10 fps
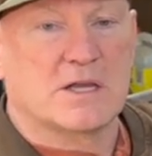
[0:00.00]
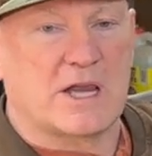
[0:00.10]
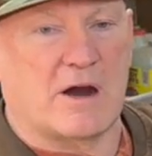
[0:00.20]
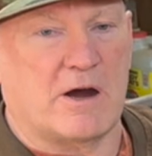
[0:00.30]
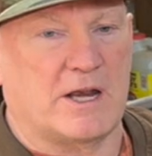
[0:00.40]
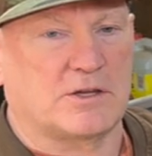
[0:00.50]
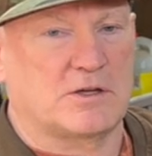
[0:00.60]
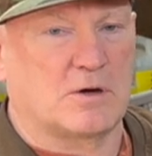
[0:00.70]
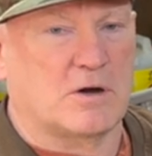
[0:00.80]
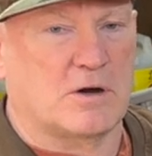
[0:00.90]
carried it
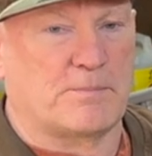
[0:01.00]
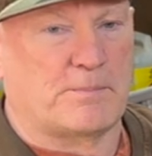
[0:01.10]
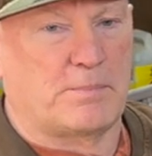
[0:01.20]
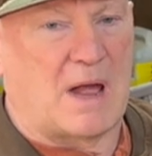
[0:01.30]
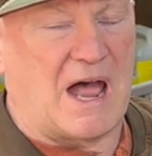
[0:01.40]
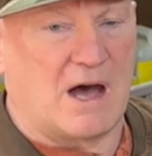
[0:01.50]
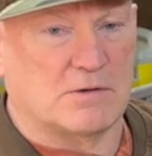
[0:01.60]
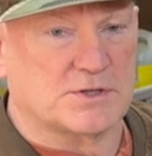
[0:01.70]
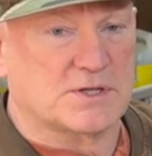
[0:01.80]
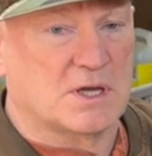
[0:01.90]
to her
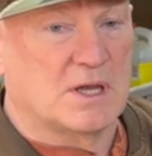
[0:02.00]
house,